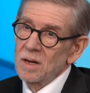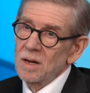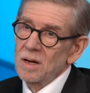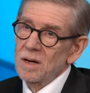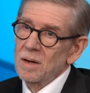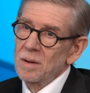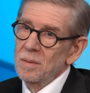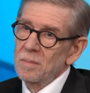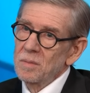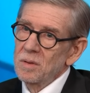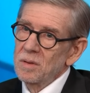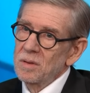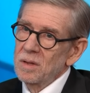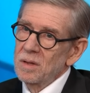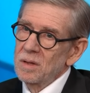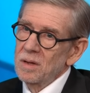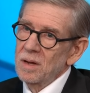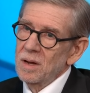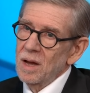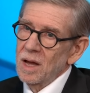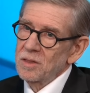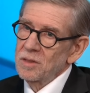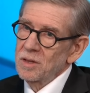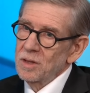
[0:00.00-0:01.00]

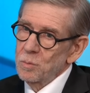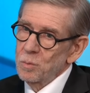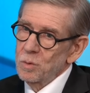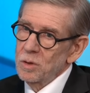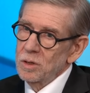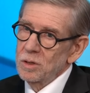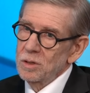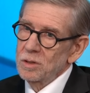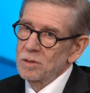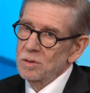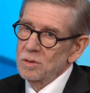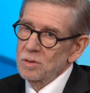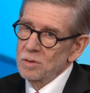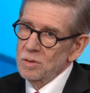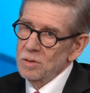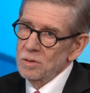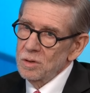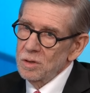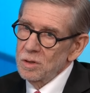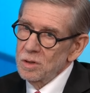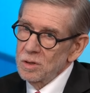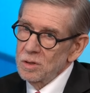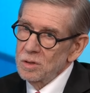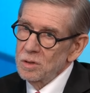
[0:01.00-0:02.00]
I think we
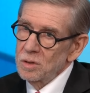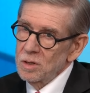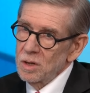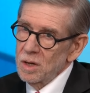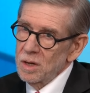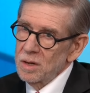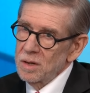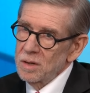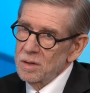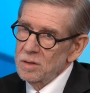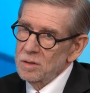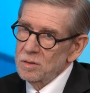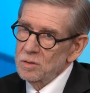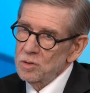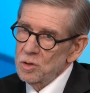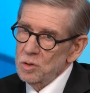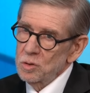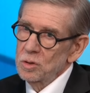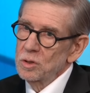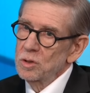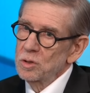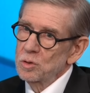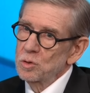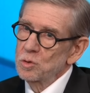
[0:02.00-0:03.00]

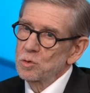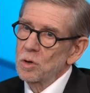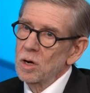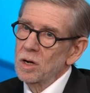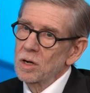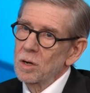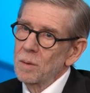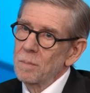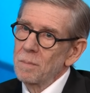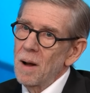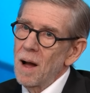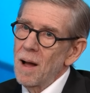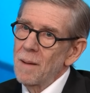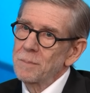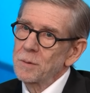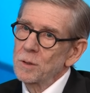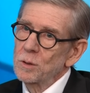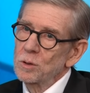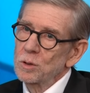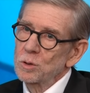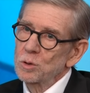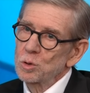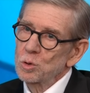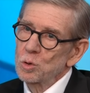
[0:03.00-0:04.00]
certainly struck a
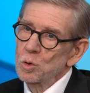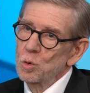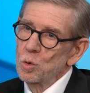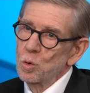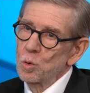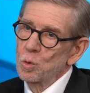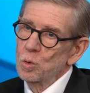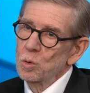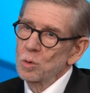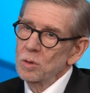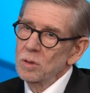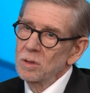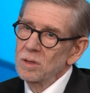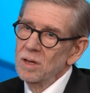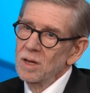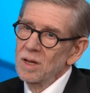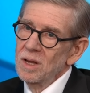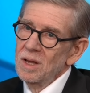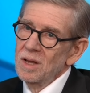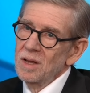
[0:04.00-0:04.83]
populist chord